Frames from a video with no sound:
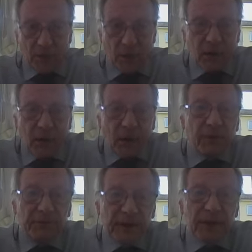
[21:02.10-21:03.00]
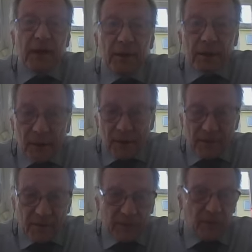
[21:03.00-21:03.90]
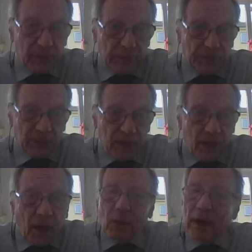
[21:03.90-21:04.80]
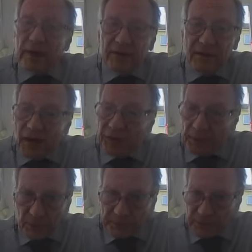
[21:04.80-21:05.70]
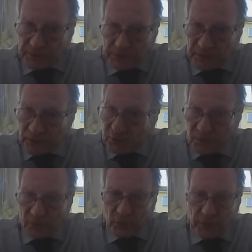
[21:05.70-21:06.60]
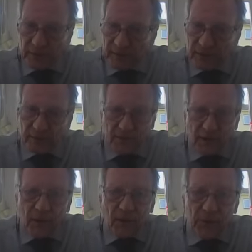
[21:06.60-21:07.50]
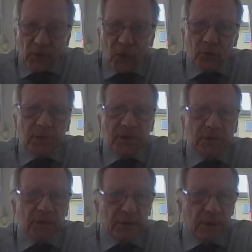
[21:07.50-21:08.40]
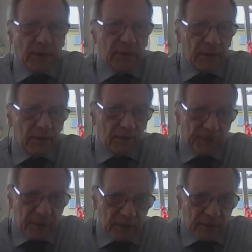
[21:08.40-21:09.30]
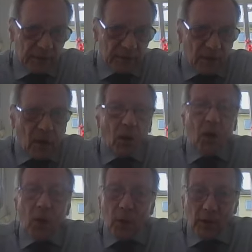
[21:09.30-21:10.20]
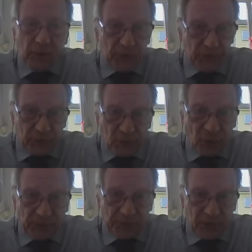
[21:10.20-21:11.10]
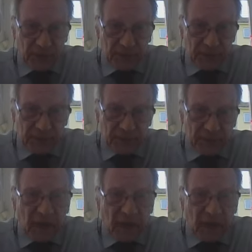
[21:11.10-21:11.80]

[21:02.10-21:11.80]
got a video in the description where it's nothing but pretty pictures, whether it's the dolmens, whether it's the pyramids, or whether it's the crop circles.